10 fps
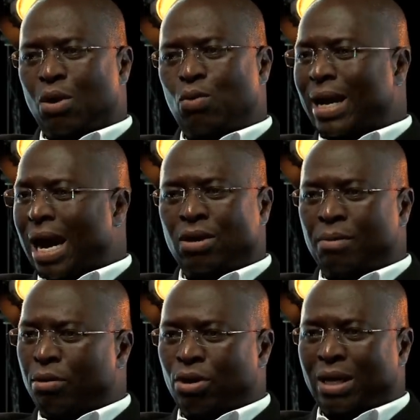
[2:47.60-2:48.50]
We
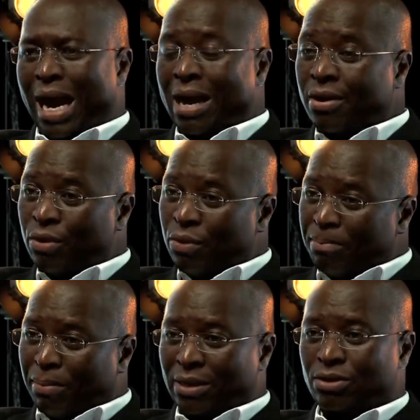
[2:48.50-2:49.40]
cannot but agree
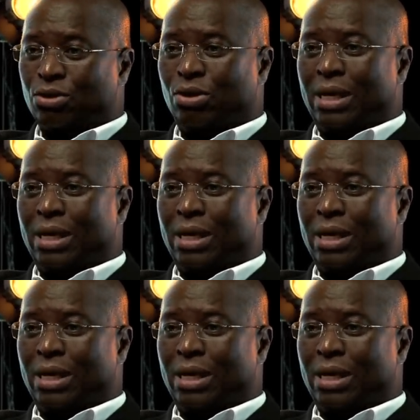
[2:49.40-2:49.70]
with Pastor